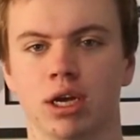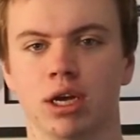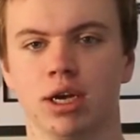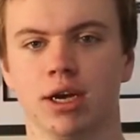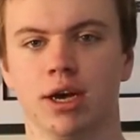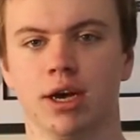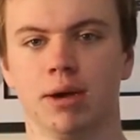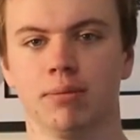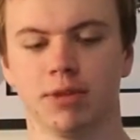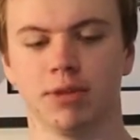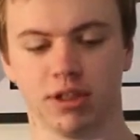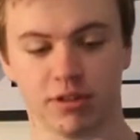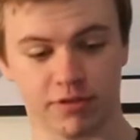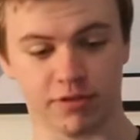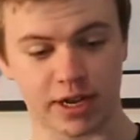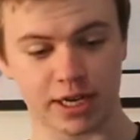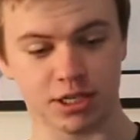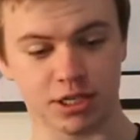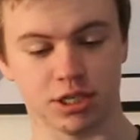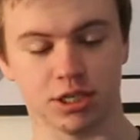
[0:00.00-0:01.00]
Now the
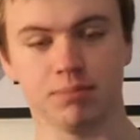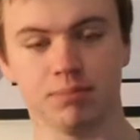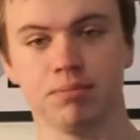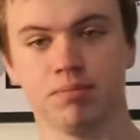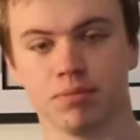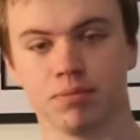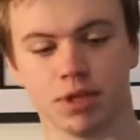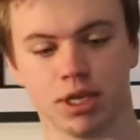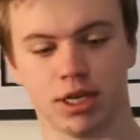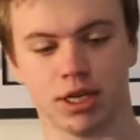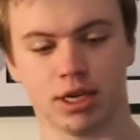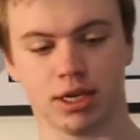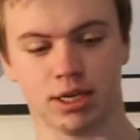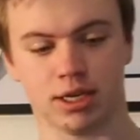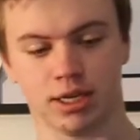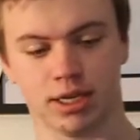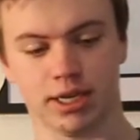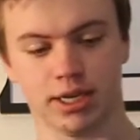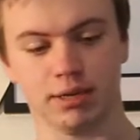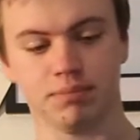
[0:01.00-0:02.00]
Phantom
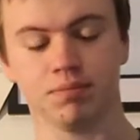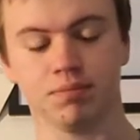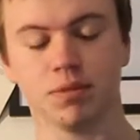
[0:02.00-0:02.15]
here